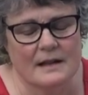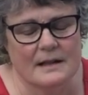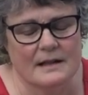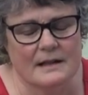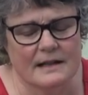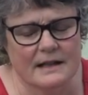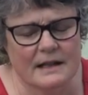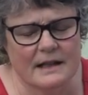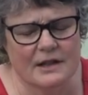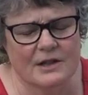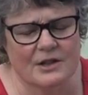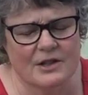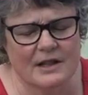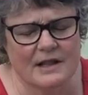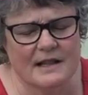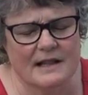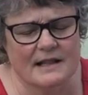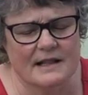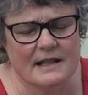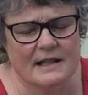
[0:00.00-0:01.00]
Dear
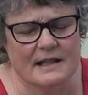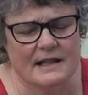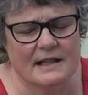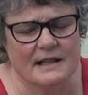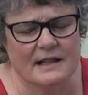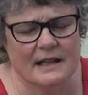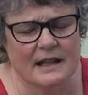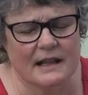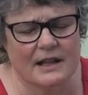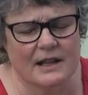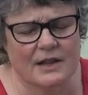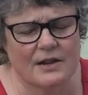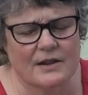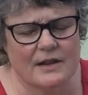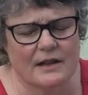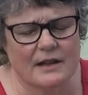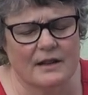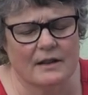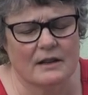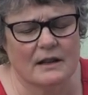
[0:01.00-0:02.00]
Jesus, thank you
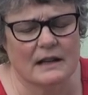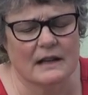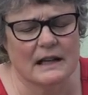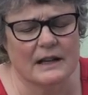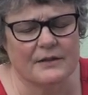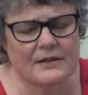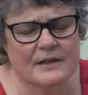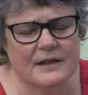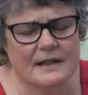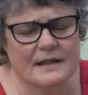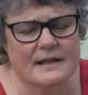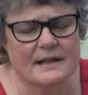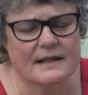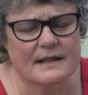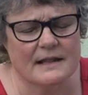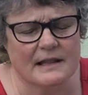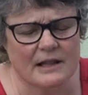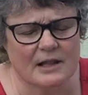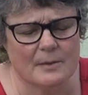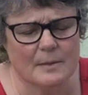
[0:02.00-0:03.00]
that you loved us
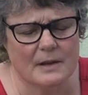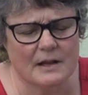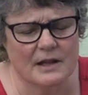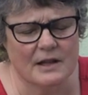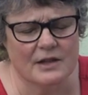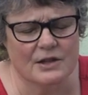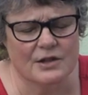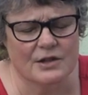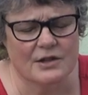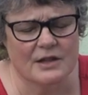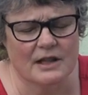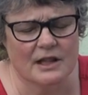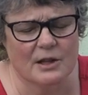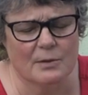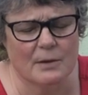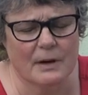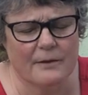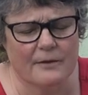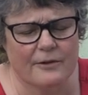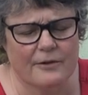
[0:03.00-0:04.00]
so much that
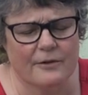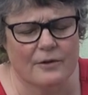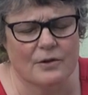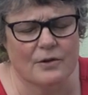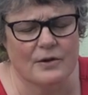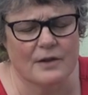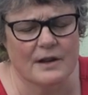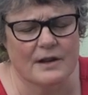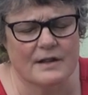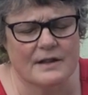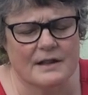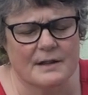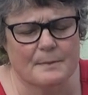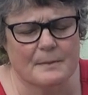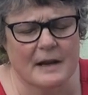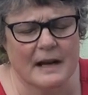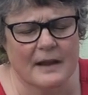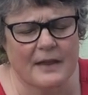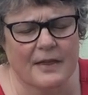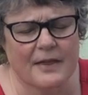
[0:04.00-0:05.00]
you went through all those
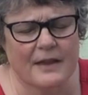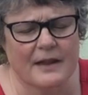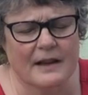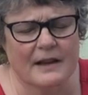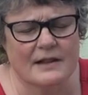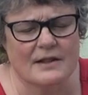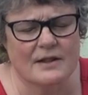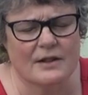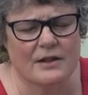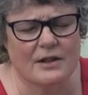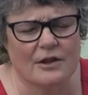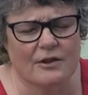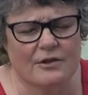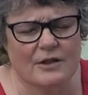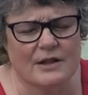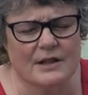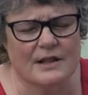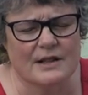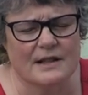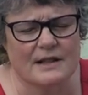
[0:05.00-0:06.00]
bad things on the
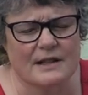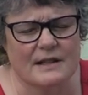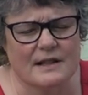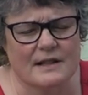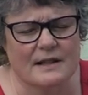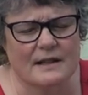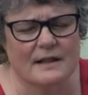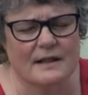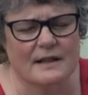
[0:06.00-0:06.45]
cross.